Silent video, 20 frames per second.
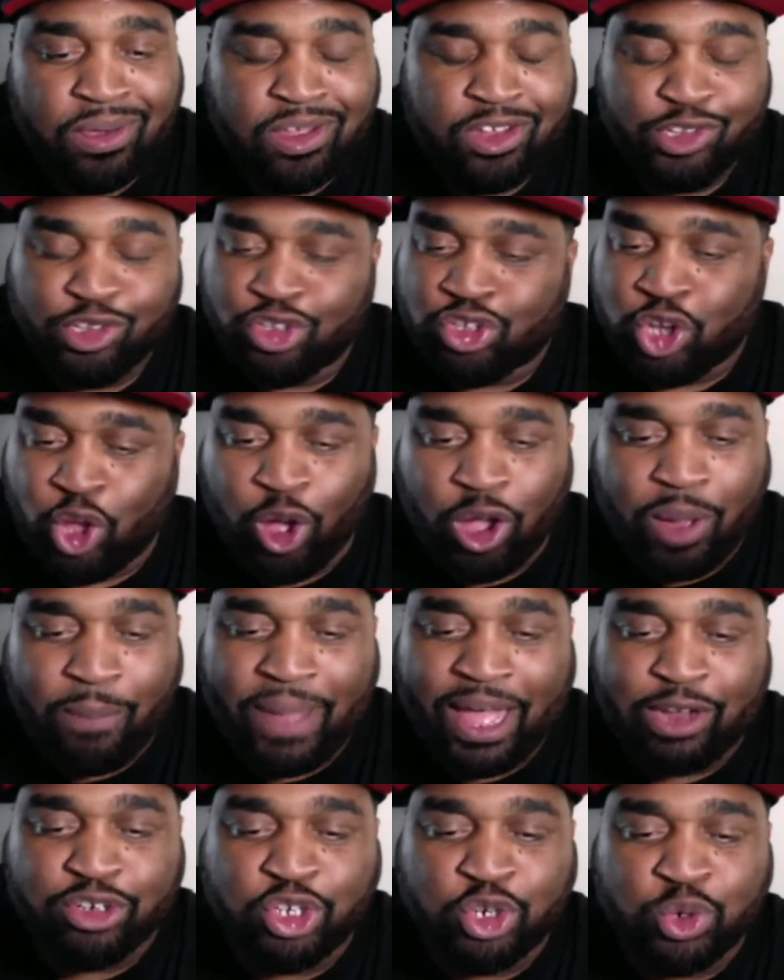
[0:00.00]
You talk
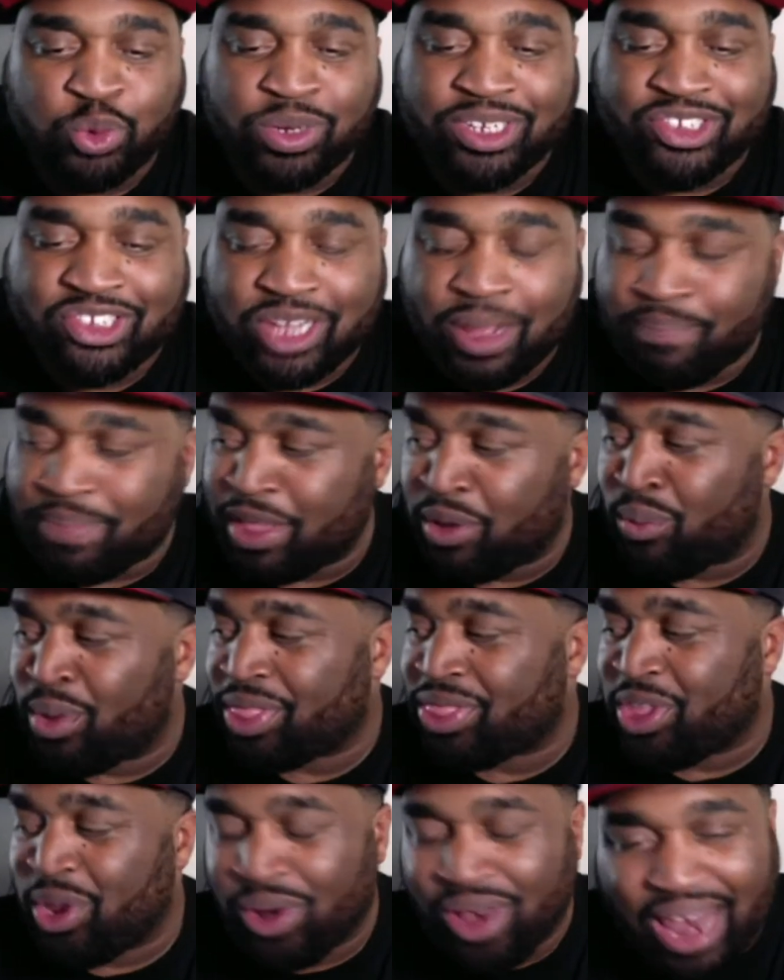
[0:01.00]
about doing something
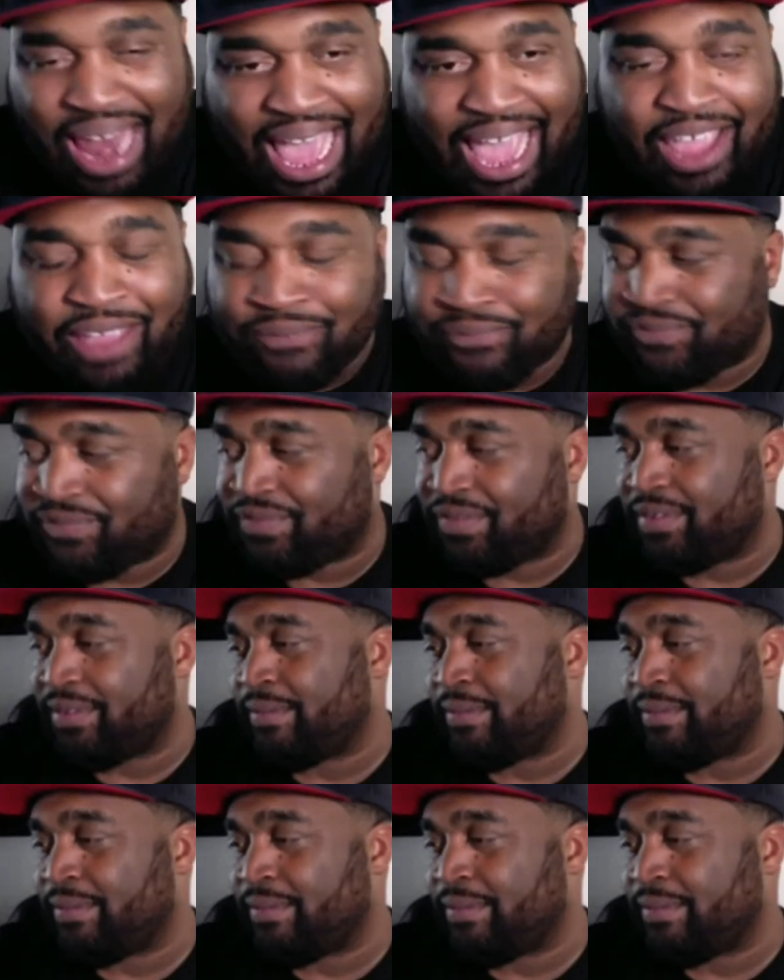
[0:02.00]
with your life.